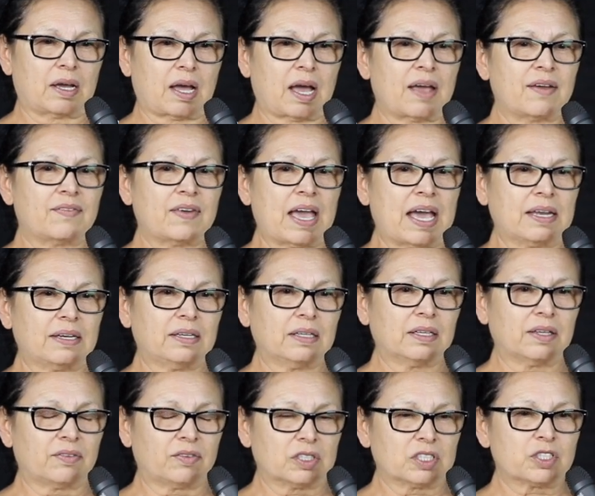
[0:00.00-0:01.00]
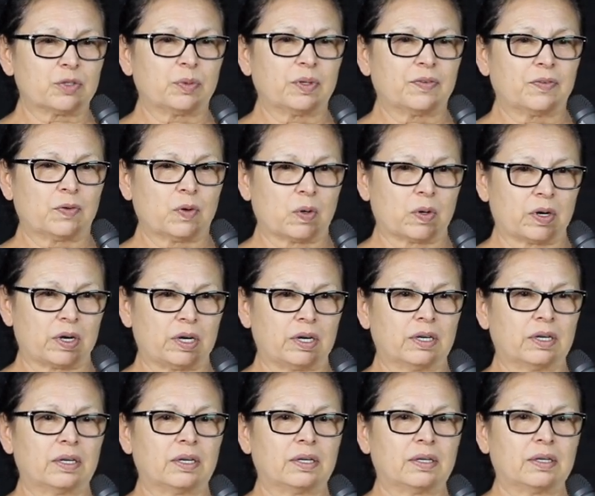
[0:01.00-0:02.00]
I've had deliverance
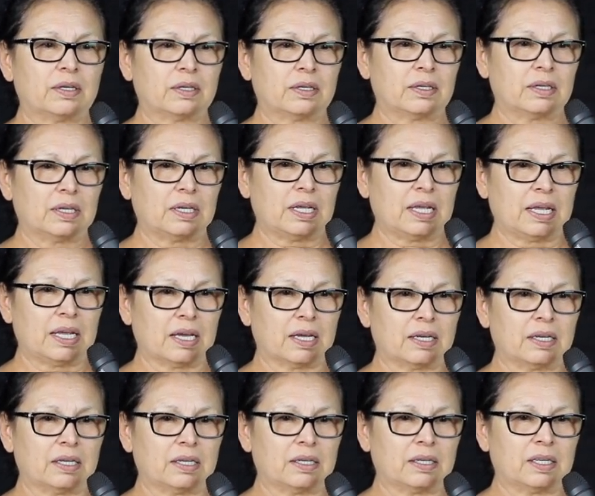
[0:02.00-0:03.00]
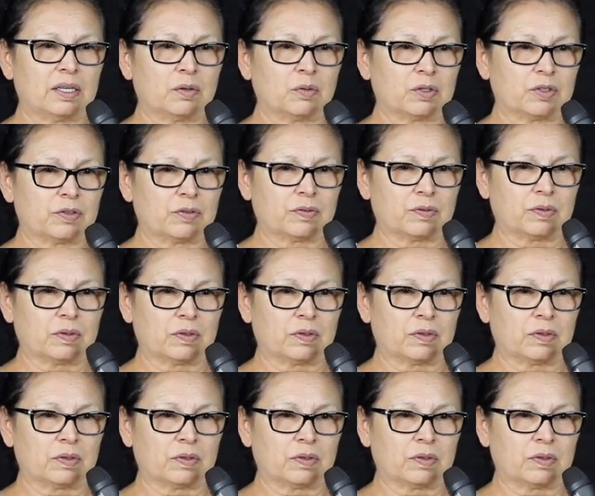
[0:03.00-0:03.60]
before, and it was